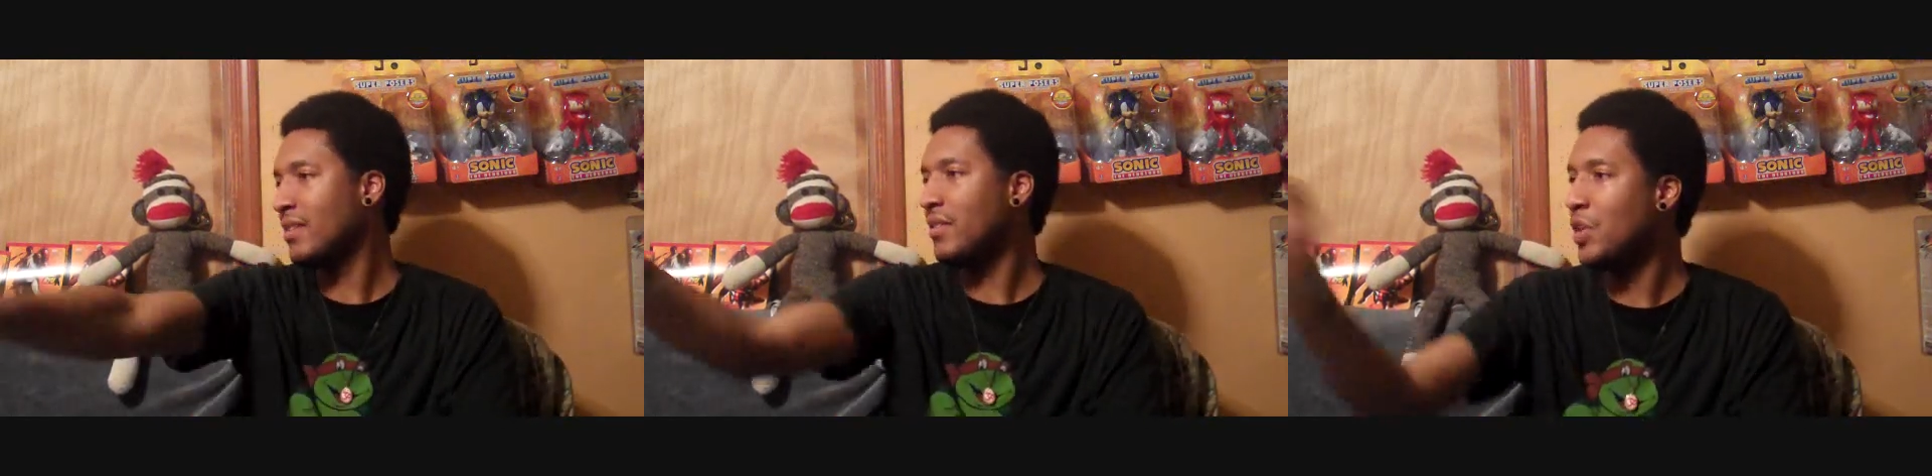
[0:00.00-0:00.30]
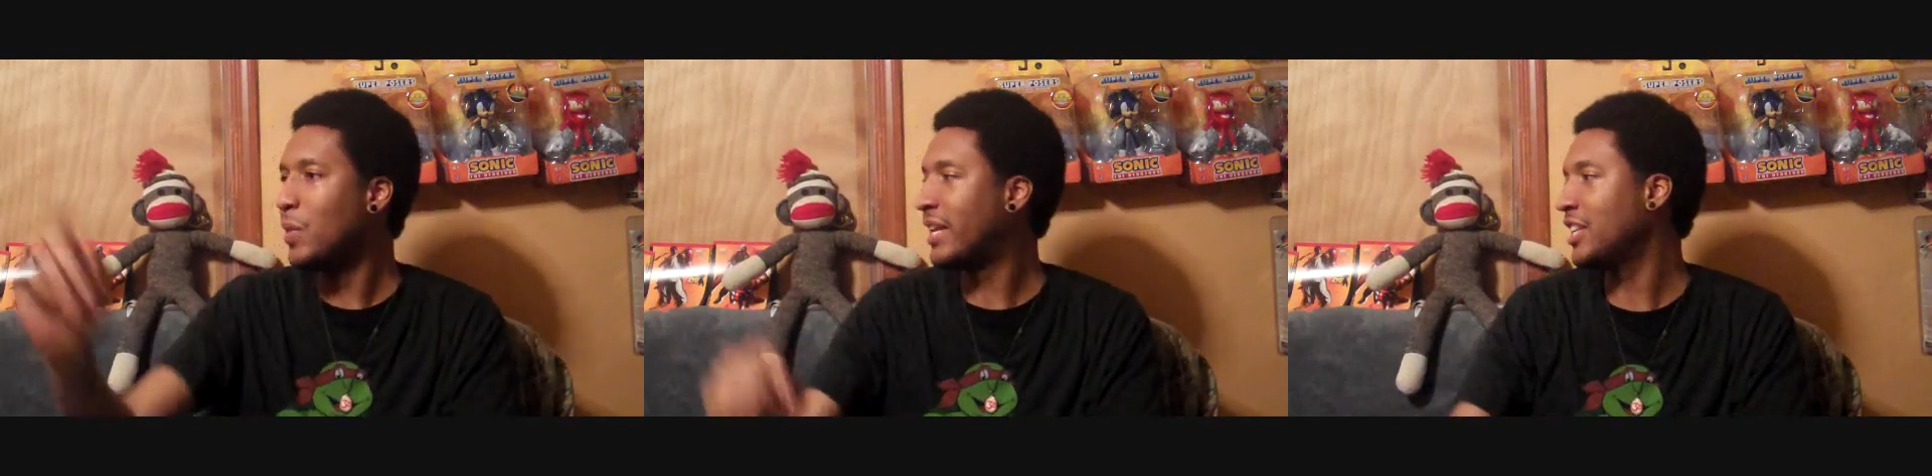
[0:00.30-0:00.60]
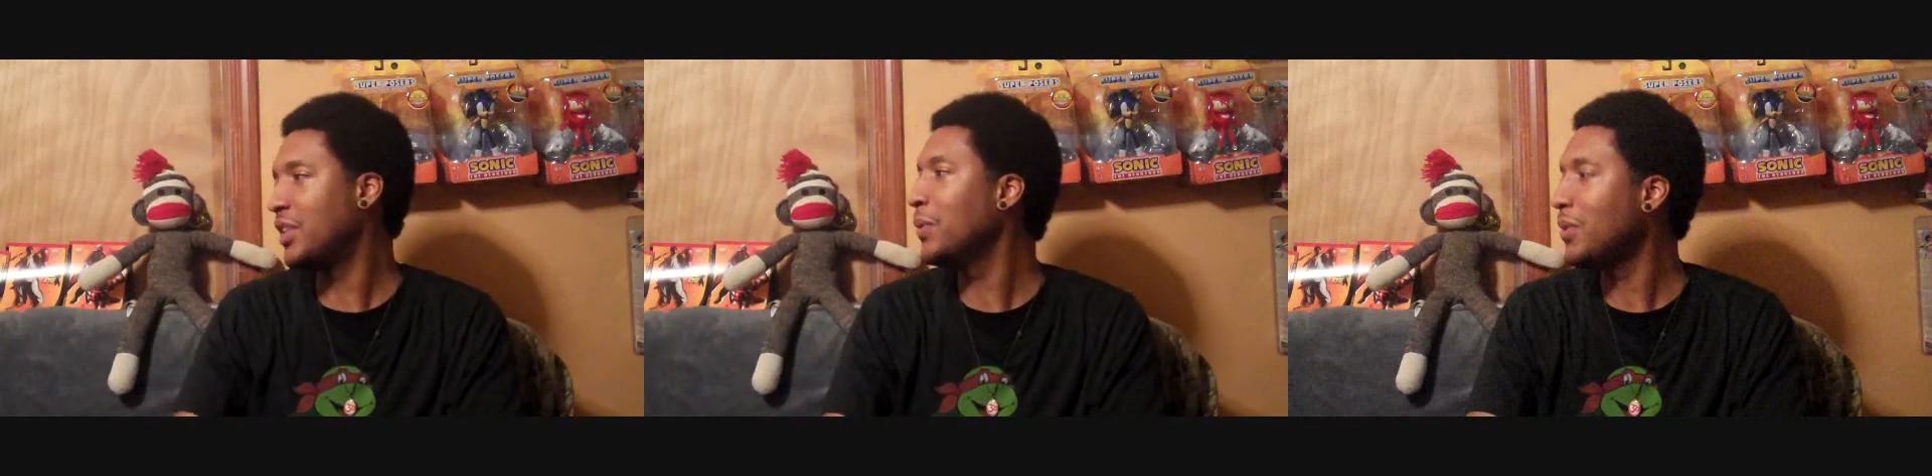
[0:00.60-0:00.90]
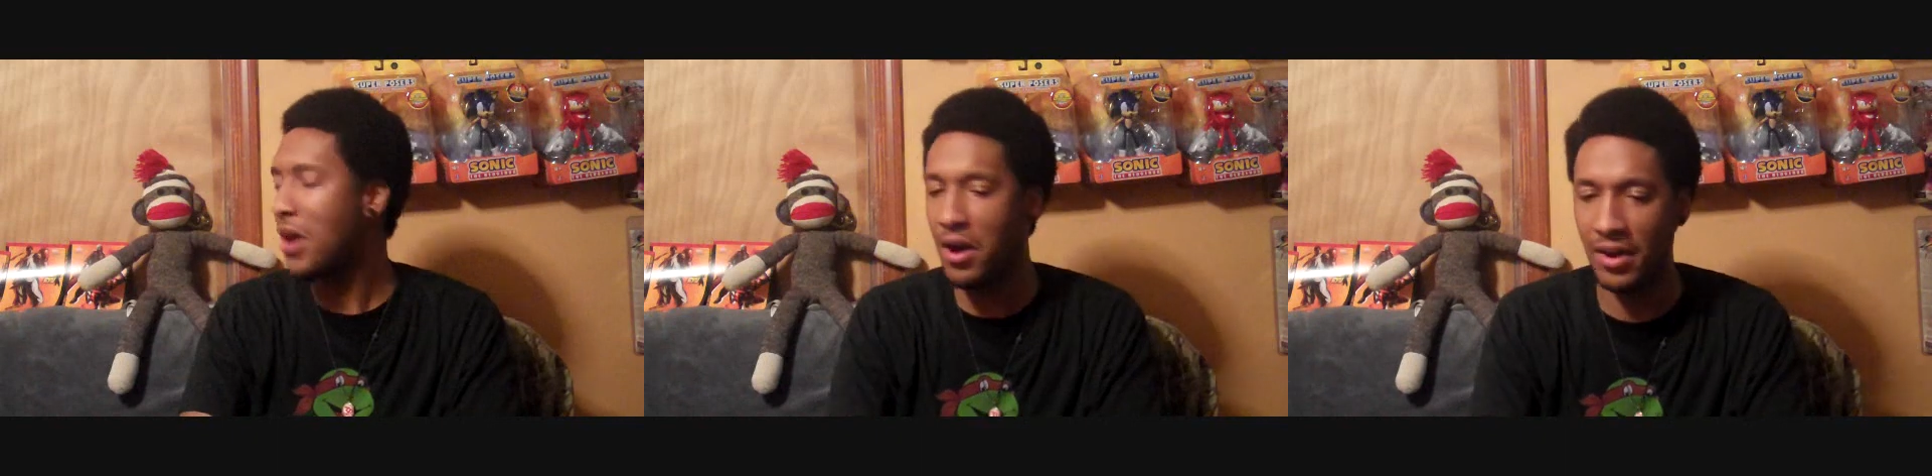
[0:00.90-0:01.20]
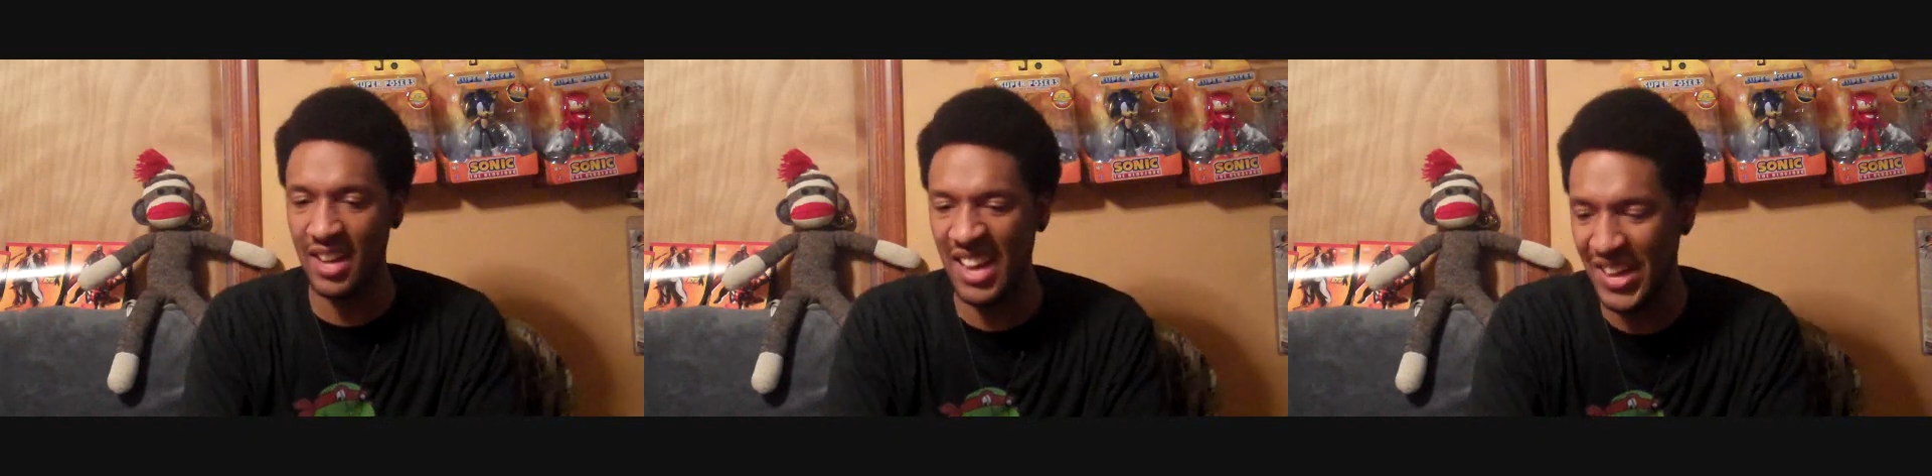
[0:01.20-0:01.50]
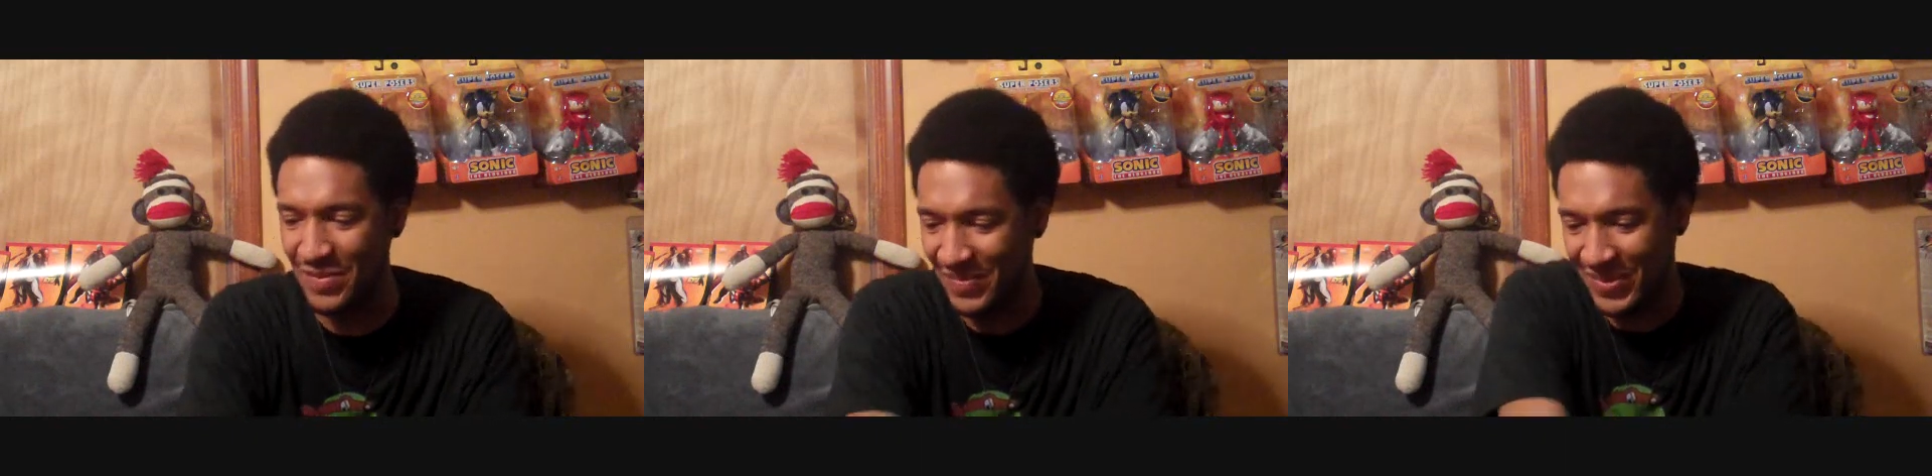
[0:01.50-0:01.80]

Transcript: Yeah. You would have kicked your own dog. Yeah. Um,